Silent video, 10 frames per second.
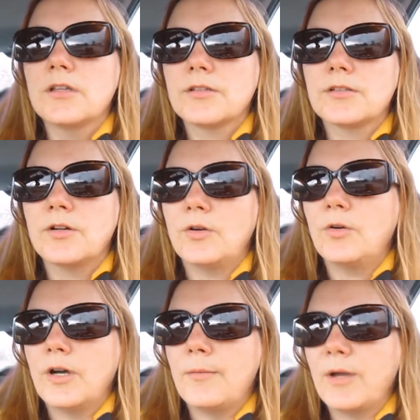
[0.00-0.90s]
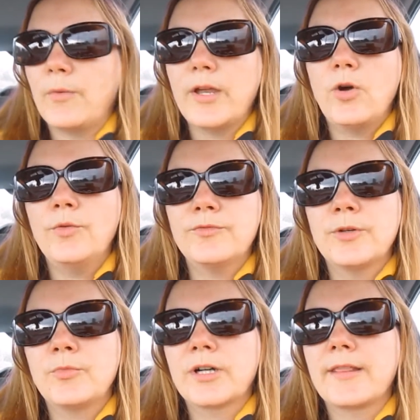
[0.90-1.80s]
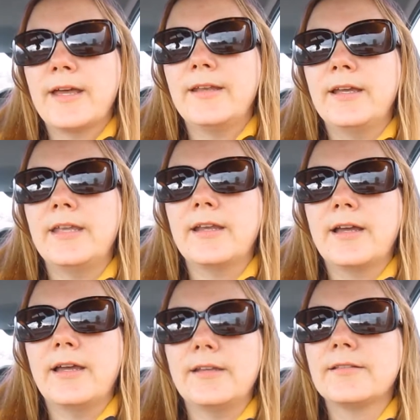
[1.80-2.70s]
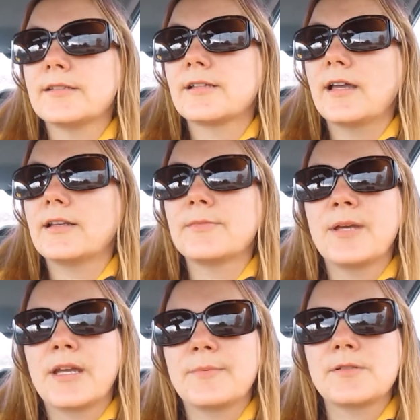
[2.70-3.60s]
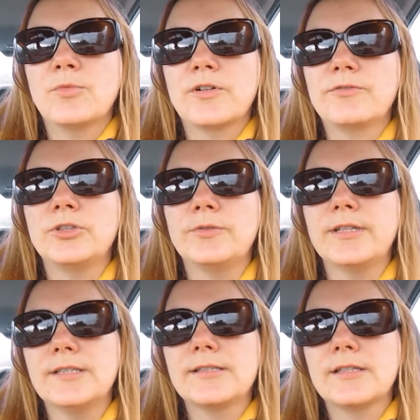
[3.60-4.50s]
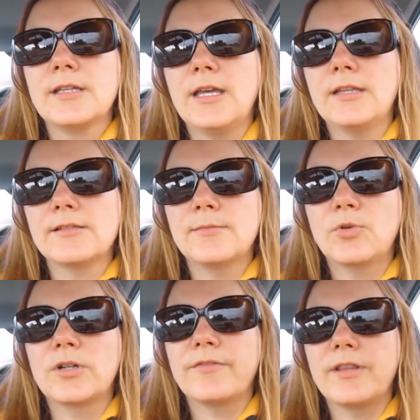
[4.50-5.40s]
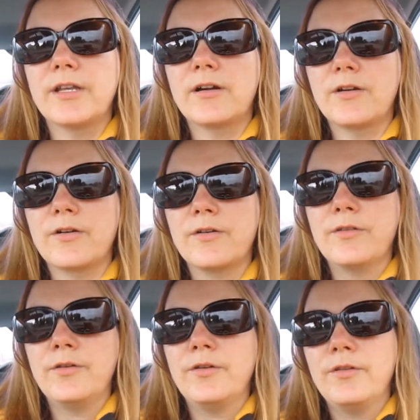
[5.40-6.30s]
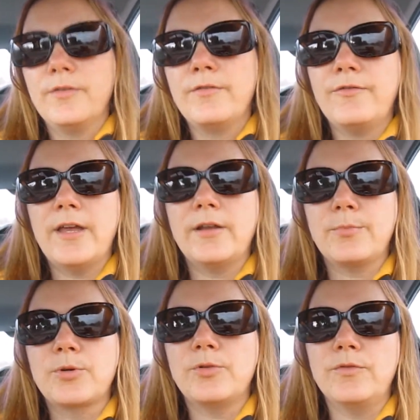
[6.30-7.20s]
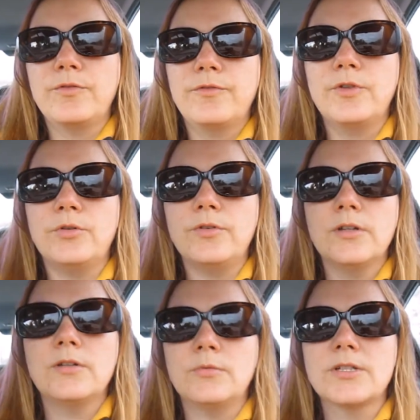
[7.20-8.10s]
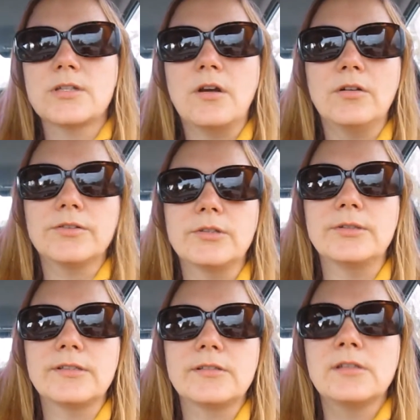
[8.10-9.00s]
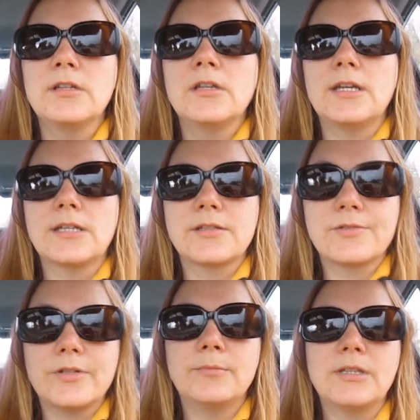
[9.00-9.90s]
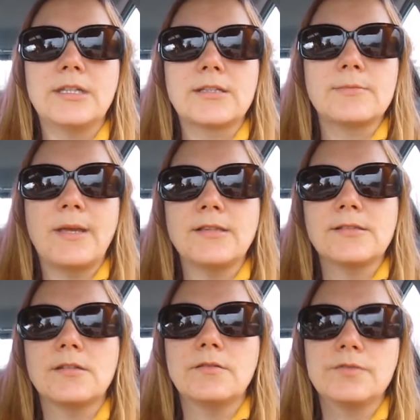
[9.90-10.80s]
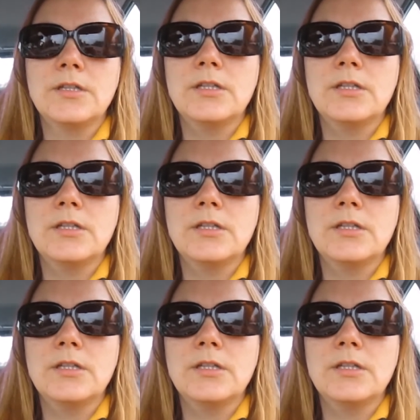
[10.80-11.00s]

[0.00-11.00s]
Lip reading: So on my way home from work that night, I decided to pick up some more fluids and some more of their vet-approved food, which also is extremely expensive.